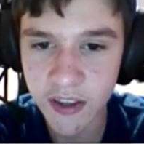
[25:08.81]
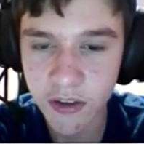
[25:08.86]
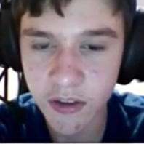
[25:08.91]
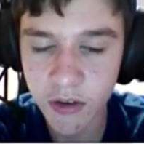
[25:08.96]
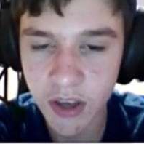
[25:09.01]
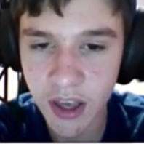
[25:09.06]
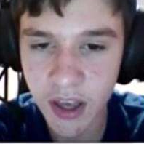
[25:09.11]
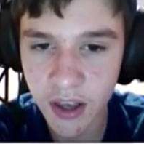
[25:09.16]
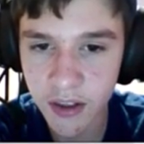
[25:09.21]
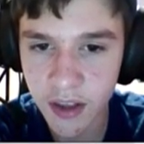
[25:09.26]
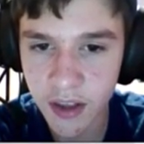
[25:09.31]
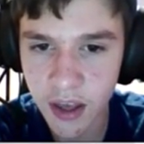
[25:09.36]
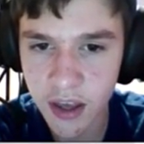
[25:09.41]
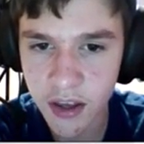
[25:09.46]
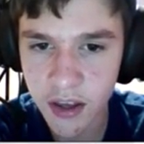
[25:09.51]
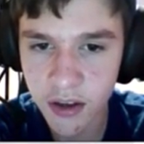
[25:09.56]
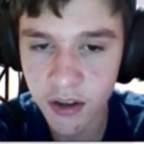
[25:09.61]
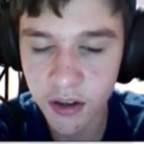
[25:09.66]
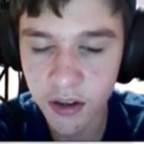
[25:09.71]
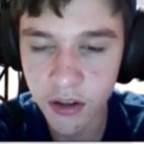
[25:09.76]
you can't
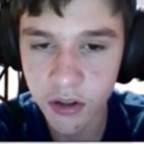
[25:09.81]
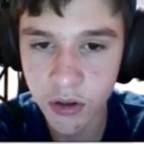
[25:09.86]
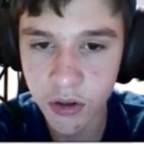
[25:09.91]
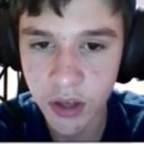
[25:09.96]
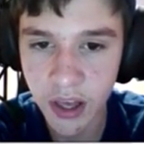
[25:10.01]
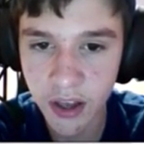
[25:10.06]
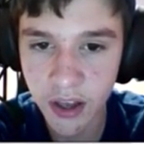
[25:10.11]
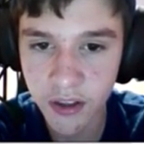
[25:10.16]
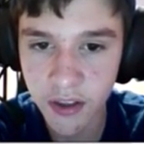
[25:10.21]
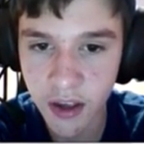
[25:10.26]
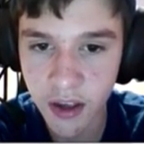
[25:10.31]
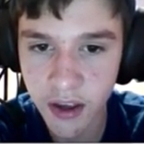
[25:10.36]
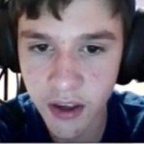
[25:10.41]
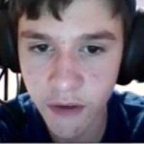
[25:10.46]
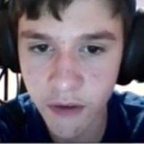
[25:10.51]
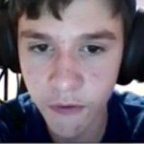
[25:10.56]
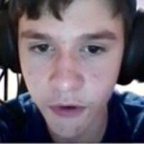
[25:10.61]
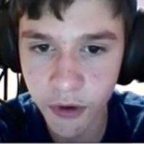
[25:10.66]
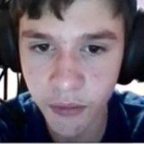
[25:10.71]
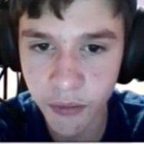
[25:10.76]
take you can't take him
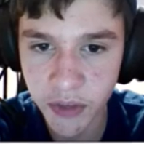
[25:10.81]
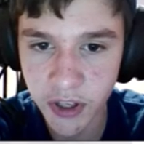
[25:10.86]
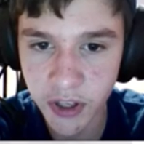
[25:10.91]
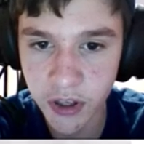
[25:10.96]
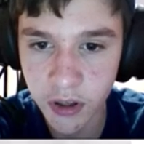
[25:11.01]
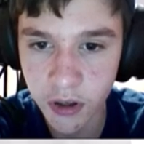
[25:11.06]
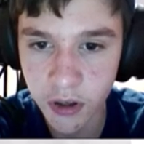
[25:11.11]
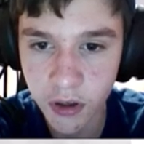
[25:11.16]
from me.